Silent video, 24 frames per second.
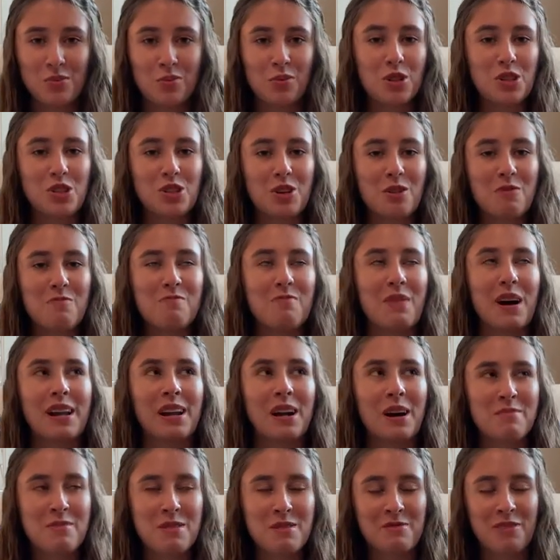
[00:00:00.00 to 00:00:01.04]
which might
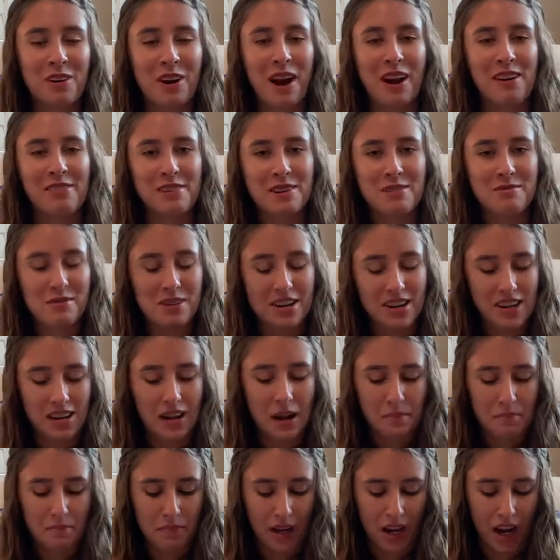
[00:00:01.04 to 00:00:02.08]
not be for
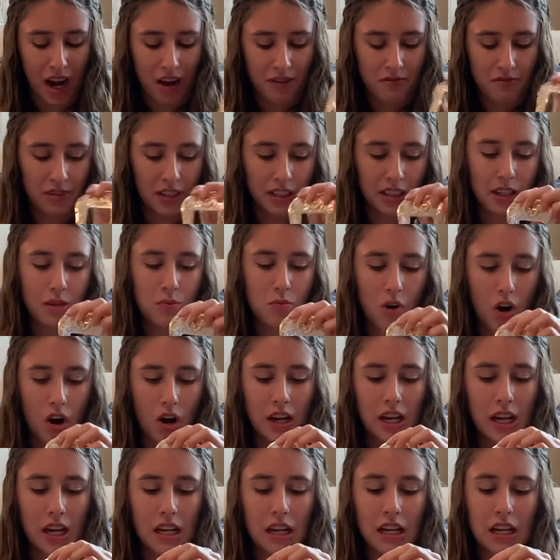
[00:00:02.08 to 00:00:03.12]
everyone, but I really
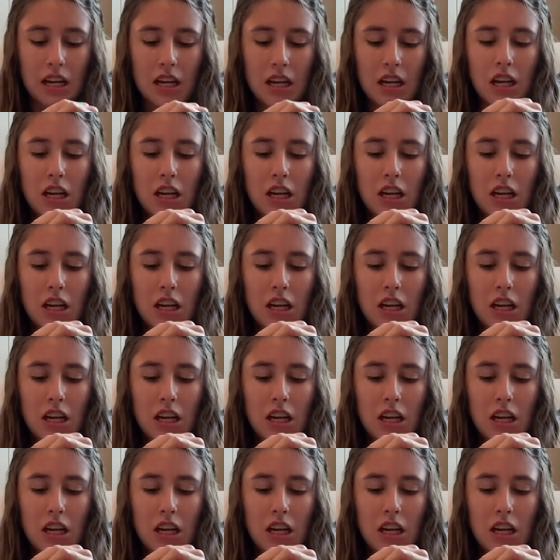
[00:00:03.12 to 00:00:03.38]
wanted